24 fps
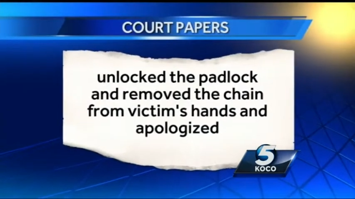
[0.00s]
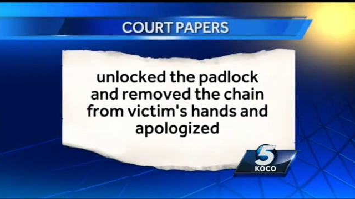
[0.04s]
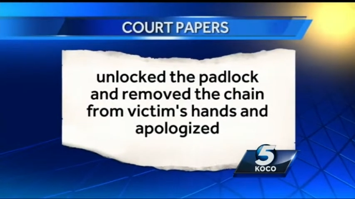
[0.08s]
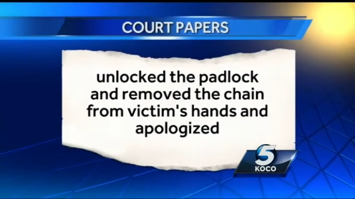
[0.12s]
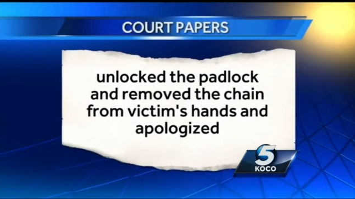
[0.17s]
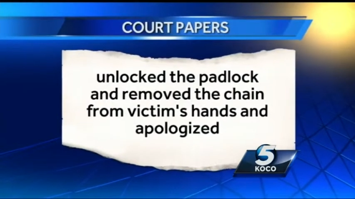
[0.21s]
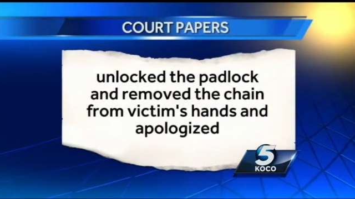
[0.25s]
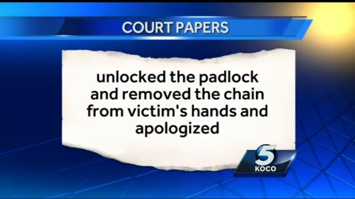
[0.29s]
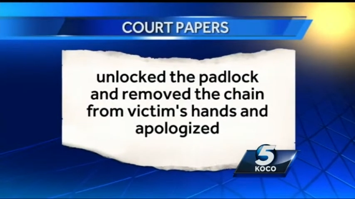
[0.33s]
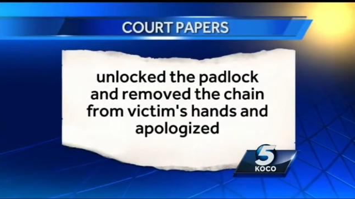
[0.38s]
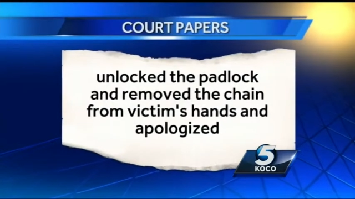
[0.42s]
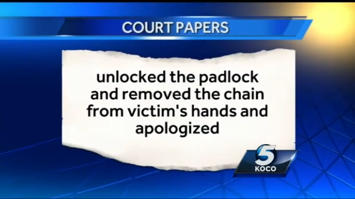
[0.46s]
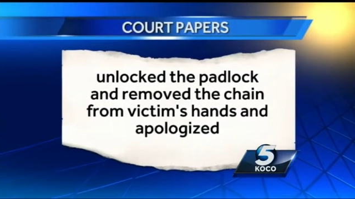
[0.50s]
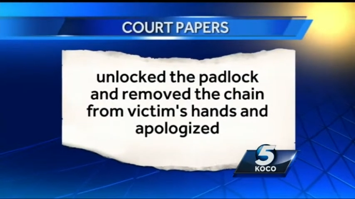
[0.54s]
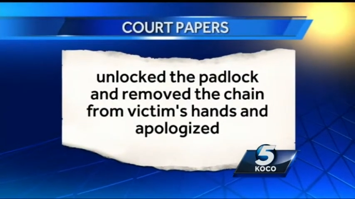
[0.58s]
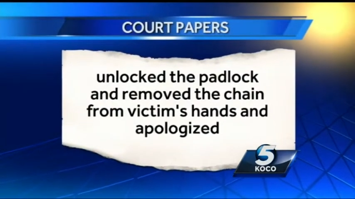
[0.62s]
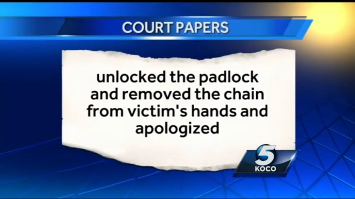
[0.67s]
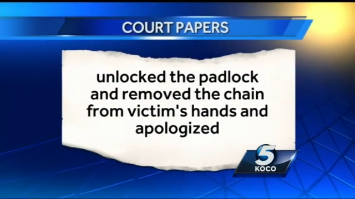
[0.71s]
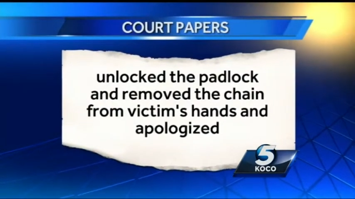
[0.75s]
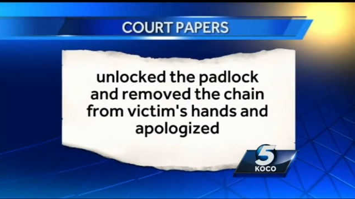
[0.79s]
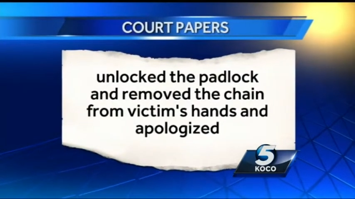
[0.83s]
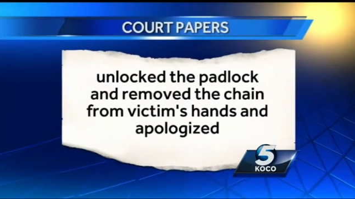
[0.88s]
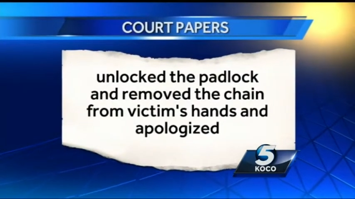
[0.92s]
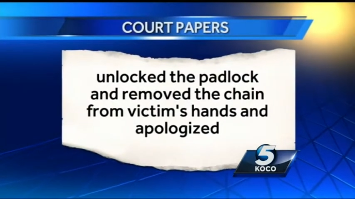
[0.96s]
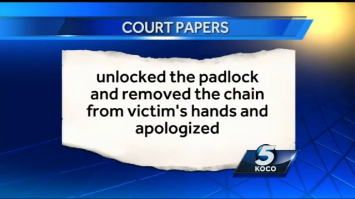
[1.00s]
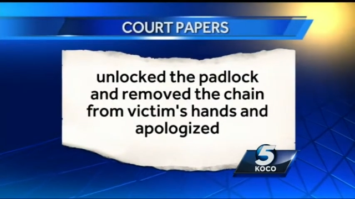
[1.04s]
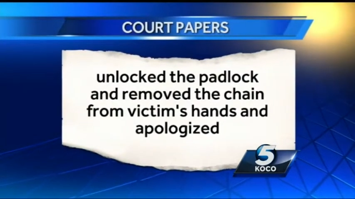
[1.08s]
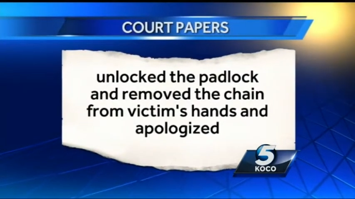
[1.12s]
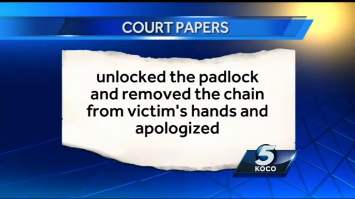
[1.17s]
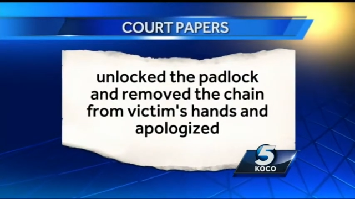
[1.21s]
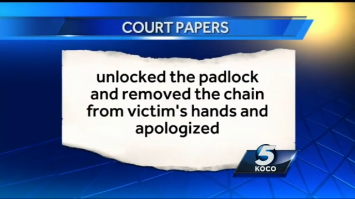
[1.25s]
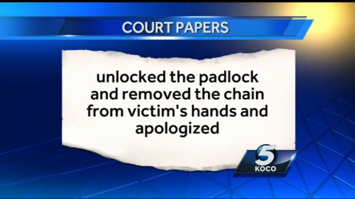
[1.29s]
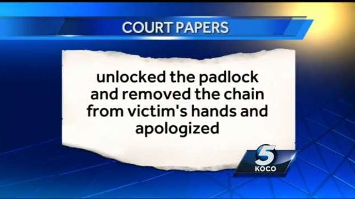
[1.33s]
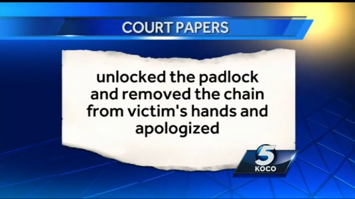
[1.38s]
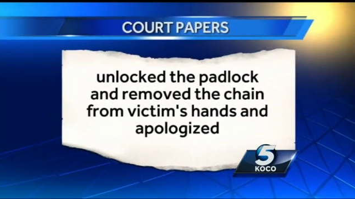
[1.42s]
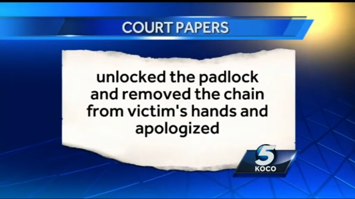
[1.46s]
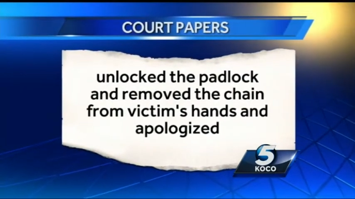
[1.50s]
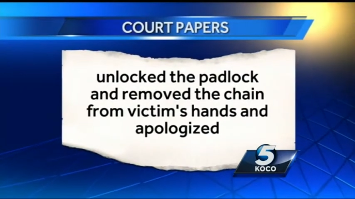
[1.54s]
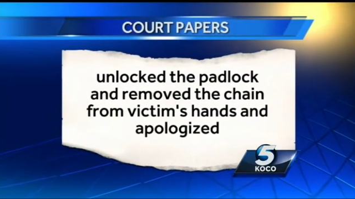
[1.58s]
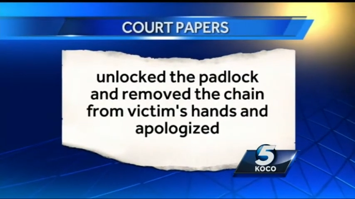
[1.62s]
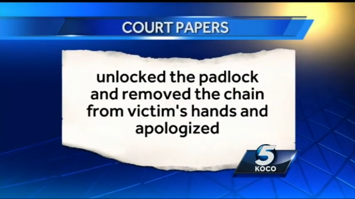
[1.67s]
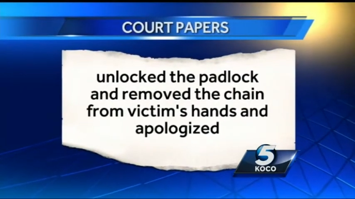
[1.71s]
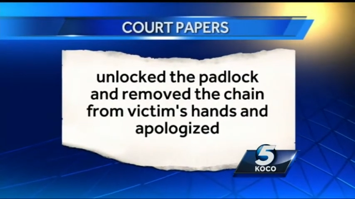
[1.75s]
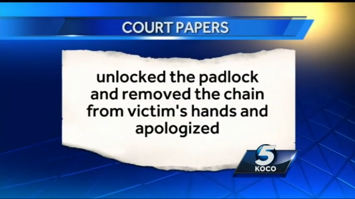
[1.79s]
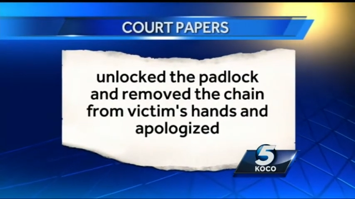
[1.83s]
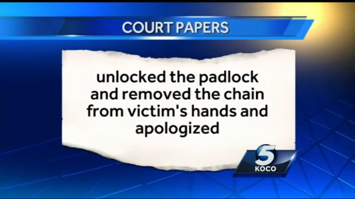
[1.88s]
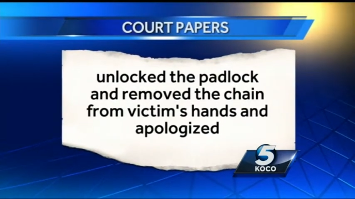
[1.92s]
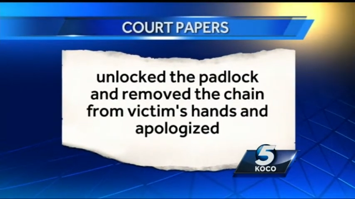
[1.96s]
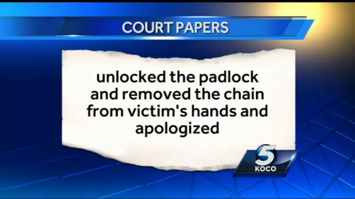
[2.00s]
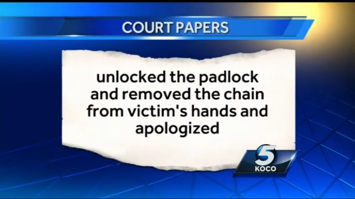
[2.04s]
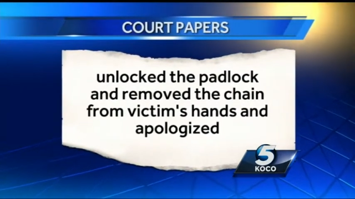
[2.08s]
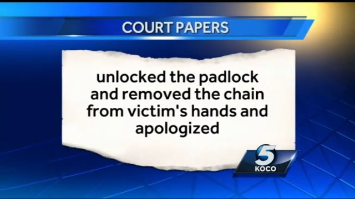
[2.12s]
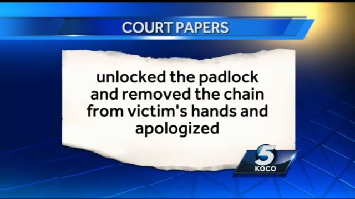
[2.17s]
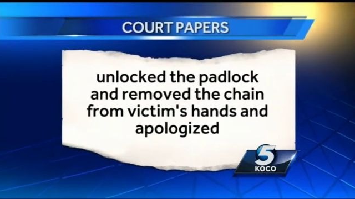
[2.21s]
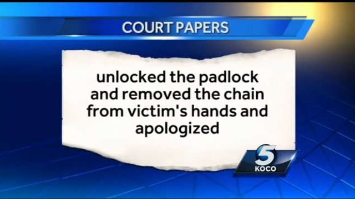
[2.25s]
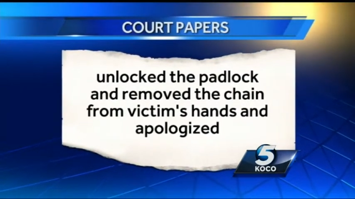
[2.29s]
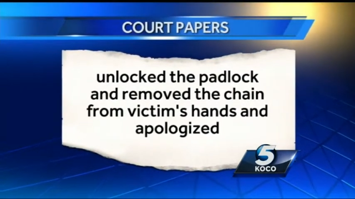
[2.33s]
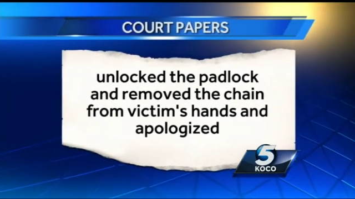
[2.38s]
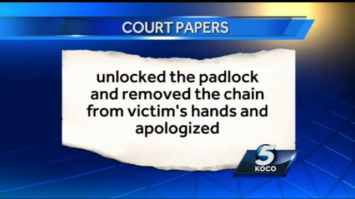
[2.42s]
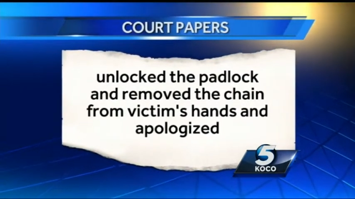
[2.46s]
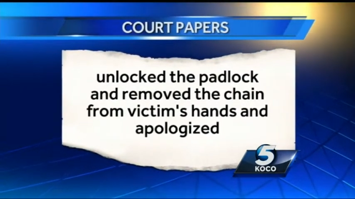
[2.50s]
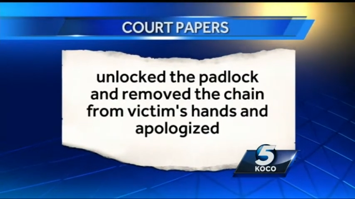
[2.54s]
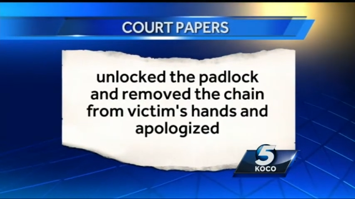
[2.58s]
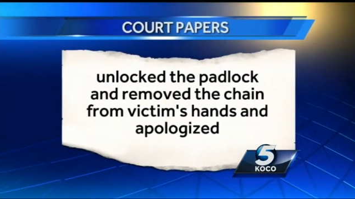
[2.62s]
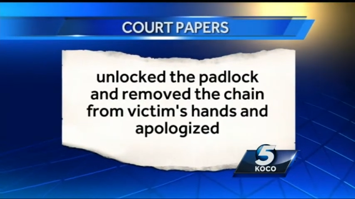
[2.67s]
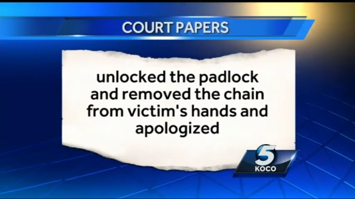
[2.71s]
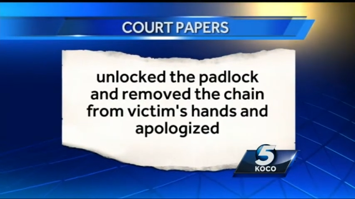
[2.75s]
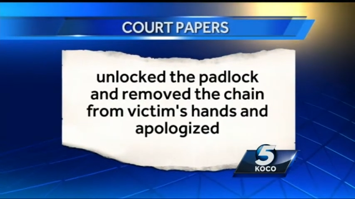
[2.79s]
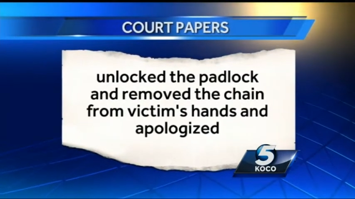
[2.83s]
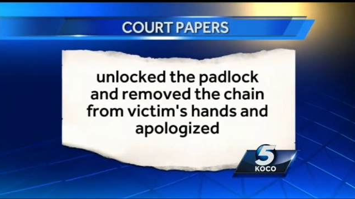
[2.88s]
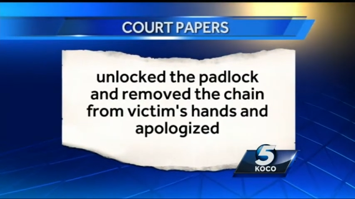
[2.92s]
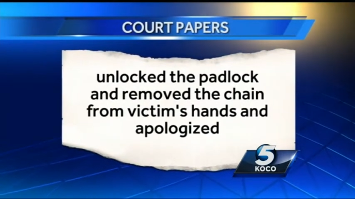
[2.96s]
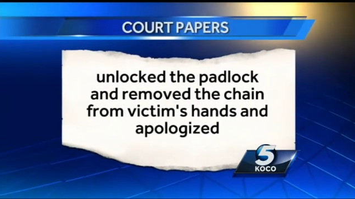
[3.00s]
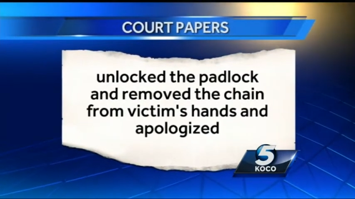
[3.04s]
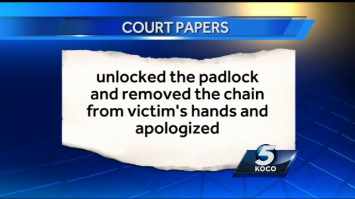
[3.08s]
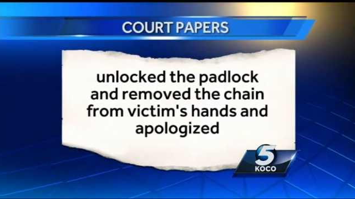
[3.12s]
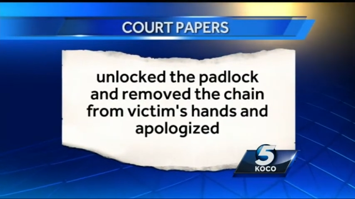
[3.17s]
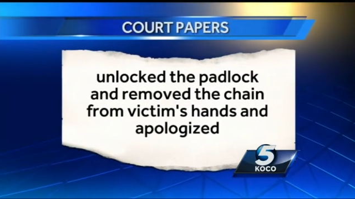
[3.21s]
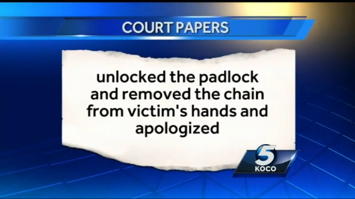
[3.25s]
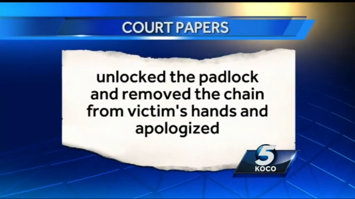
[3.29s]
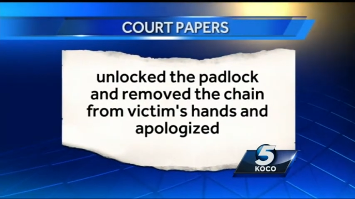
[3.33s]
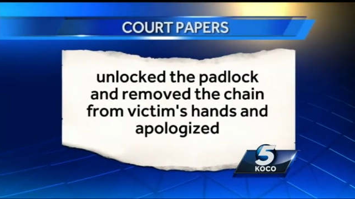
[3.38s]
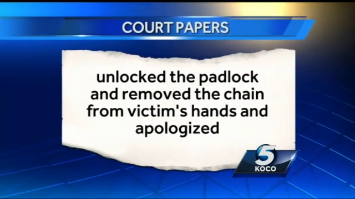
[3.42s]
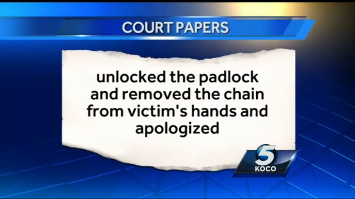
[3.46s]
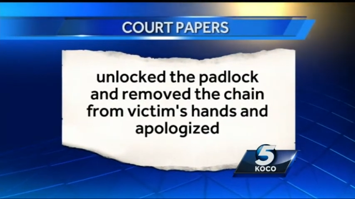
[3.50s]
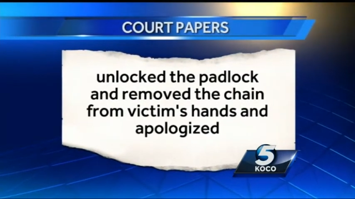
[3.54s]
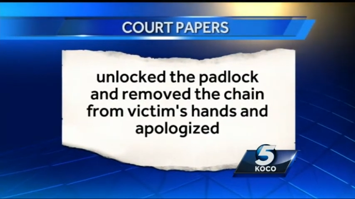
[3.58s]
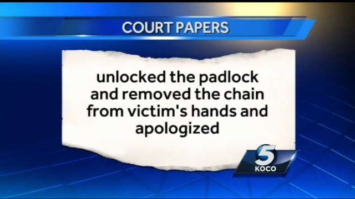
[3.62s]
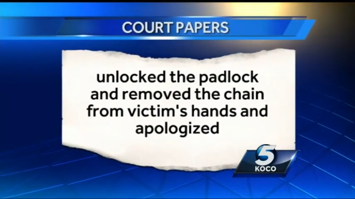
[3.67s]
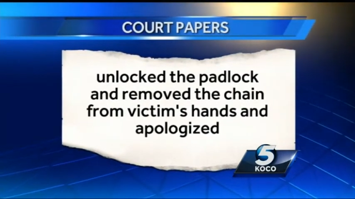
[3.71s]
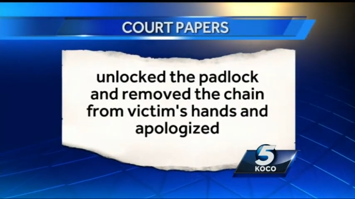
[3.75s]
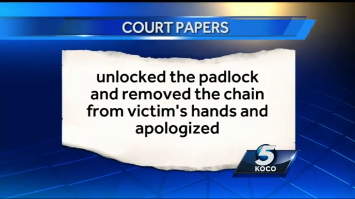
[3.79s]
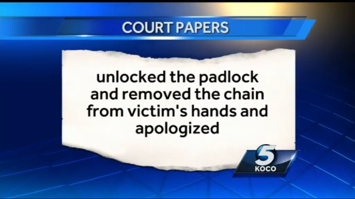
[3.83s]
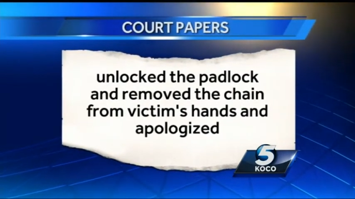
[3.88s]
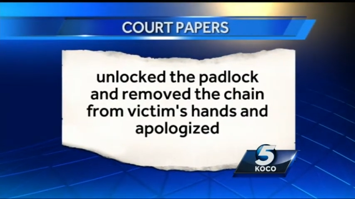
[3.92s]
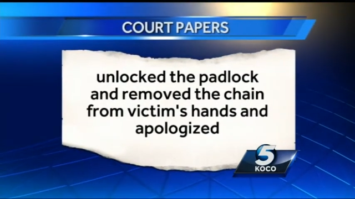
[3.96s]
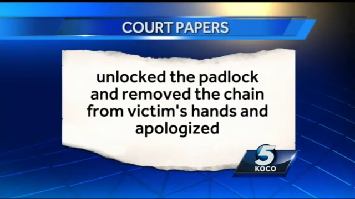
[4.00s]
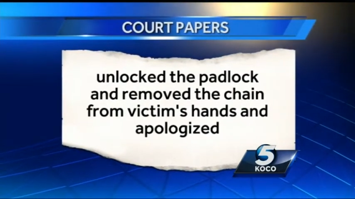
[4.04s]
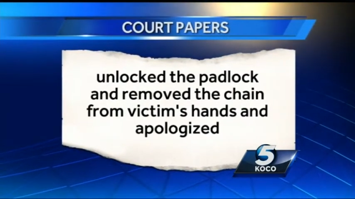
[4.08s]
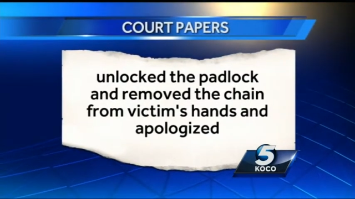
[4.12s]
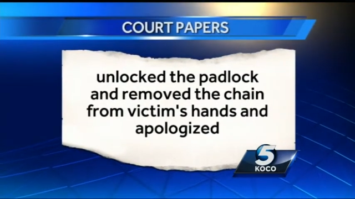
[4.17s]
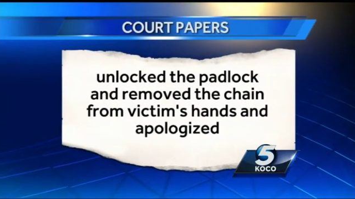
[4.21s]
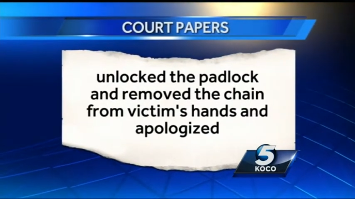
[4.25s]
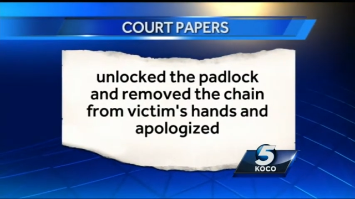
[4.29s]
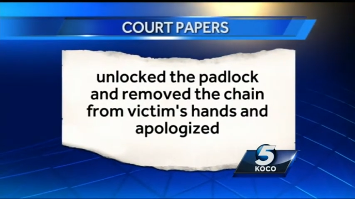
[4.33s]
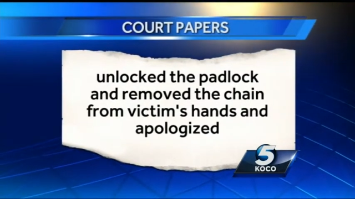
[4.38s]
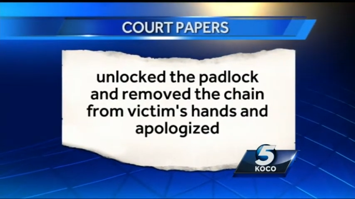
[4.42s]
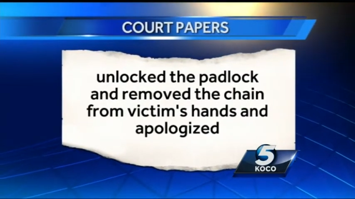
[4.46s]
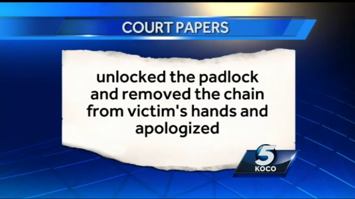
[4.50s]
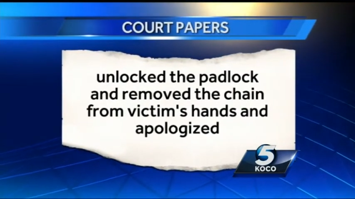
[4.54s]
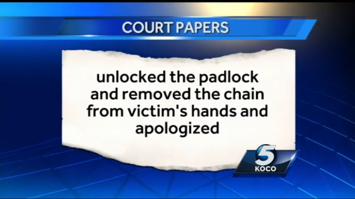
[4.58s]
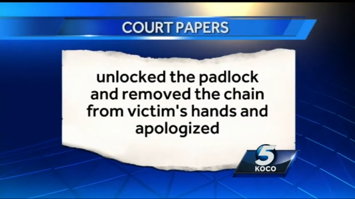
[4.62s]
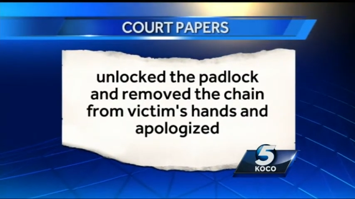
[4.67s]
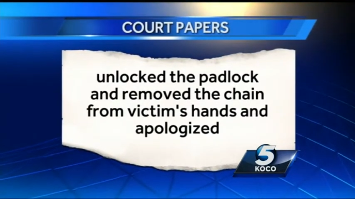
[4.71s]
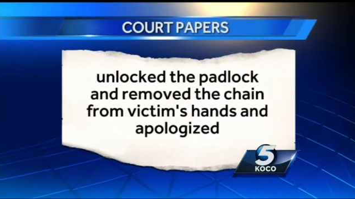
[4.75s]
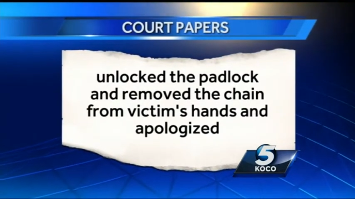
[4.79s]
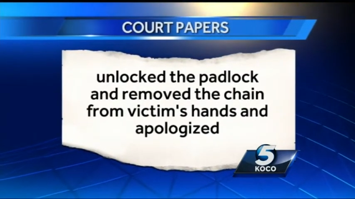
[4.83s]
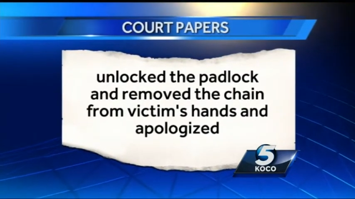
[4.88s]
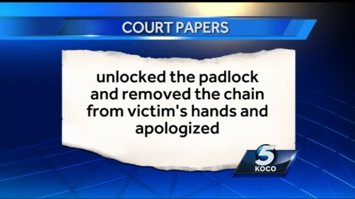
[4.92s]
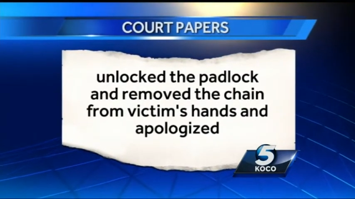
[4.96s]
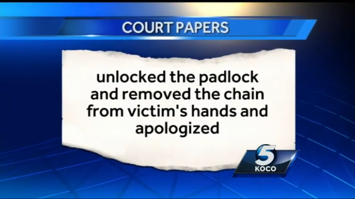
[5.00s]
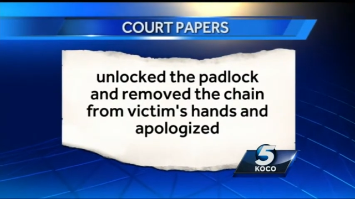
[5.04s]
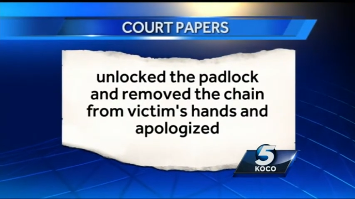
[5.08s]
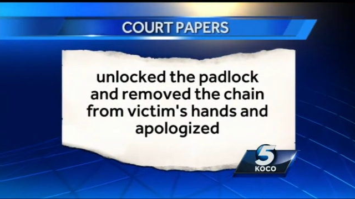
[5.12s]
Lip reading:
No face is visible, so there are no lips to read.